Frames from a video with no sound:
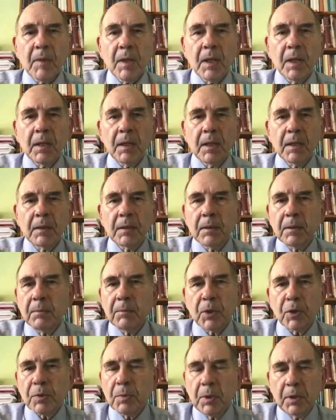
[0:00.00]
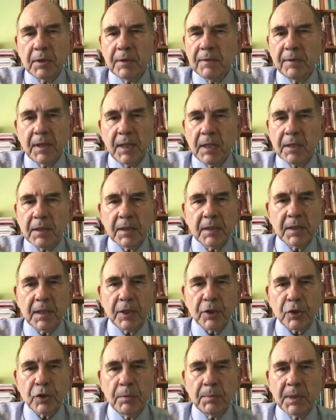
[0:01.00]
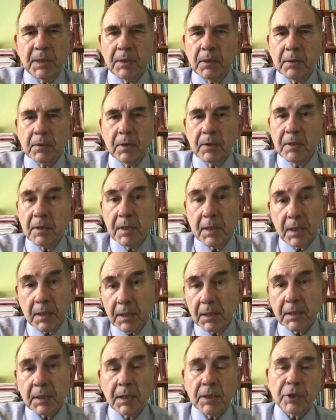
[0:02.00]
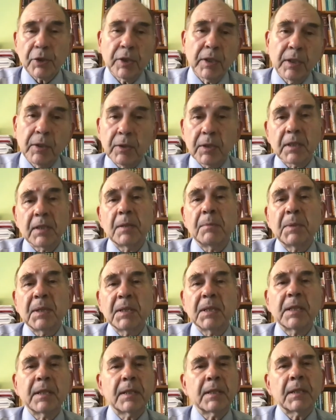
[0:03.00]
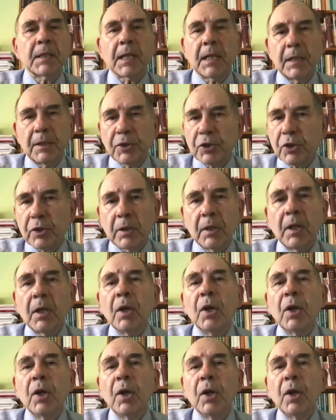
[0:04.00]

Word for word: at the most wonderful architecture, but not only the architecture, he looked at the material culture,